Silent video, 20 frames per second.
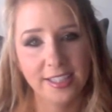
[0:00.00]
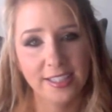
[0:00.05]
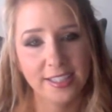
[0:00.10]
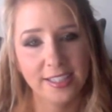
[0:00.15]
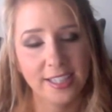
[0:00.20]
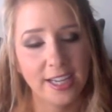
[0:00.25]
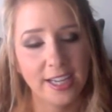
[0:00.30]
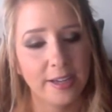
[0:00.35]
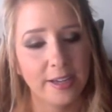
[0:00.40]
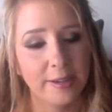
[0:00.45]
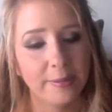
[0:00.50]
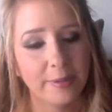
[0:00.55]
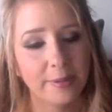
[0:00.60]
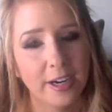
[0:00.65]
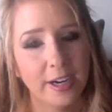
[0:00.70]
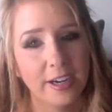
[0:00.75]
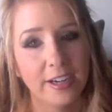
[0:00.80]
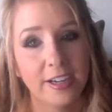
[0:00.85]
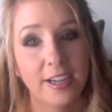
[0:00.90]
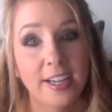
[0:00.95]
Stop,
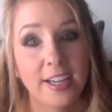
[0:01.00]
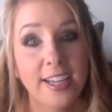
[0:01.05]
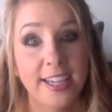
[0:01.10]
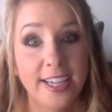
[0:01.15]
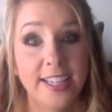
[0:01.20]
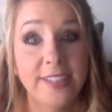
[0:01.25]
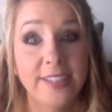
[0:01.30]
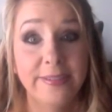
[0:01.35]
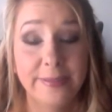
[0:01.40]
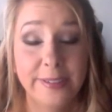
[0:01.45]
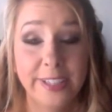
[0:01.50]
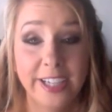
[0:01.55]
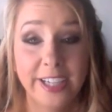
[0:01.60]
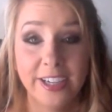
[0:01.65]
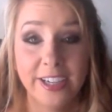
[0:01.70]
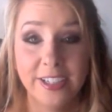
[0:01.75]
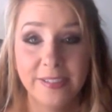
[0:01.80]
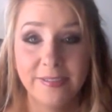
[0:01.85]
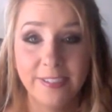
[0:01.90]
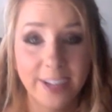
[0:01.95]
Carter. It's really
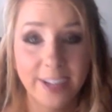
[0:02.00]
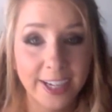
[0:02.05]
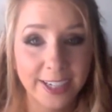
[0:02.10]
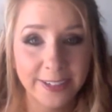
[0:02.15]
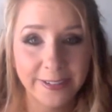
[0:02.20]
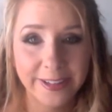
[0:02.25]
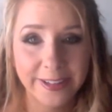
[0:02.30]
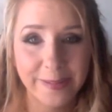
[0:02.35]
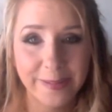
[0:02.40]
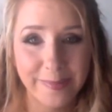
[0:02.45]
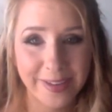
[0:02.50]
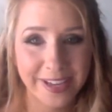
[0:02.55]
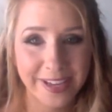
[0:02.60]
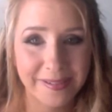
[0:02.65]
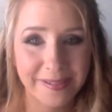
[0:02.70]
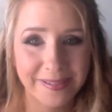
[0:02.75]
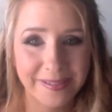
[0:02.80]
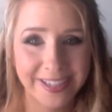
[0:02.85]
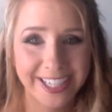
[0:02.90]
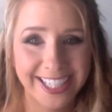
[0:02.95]
hard to vlog with a
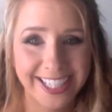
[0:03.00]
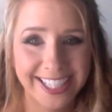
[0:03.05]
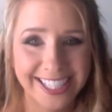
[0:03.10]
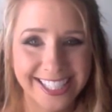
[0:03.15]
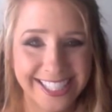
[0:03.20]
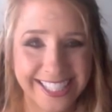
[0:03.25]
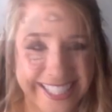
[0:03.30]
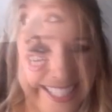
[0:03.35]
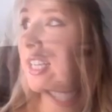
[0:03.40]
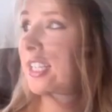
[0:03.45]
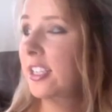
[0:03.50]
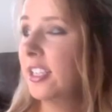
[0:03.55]
baby, isn't it?